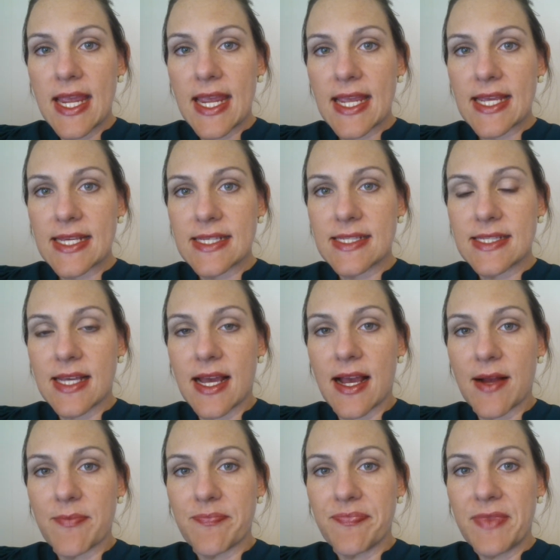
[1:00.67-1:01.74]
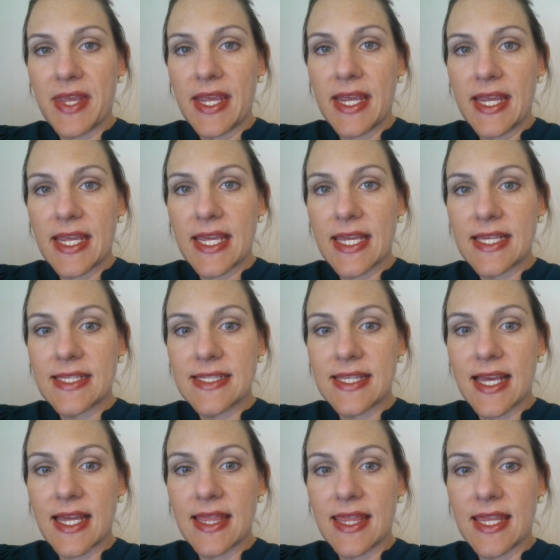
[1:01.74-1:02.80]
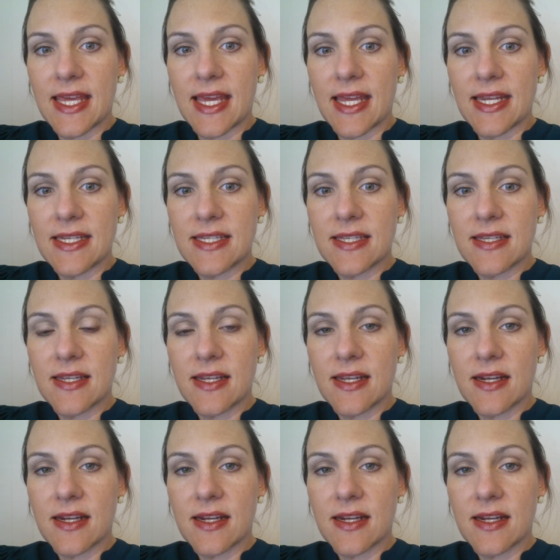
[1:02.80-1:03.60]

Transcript: is um, he said that